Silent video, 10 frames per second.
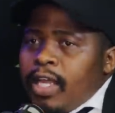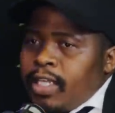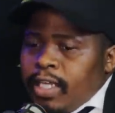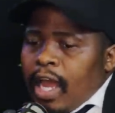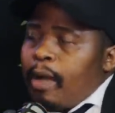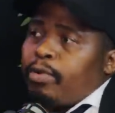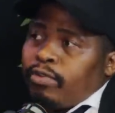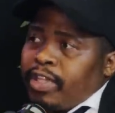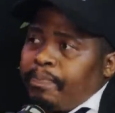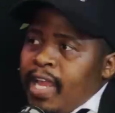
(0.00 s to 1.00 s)
and they
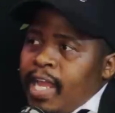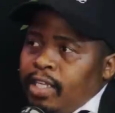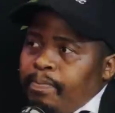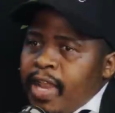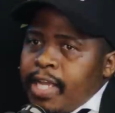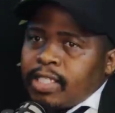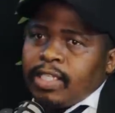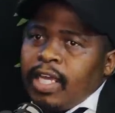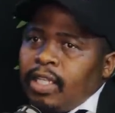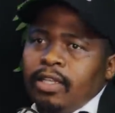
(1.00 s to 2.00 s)
approve the plan in
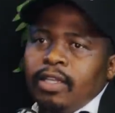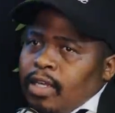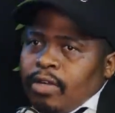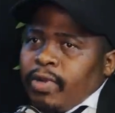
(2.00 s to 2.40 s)
place, then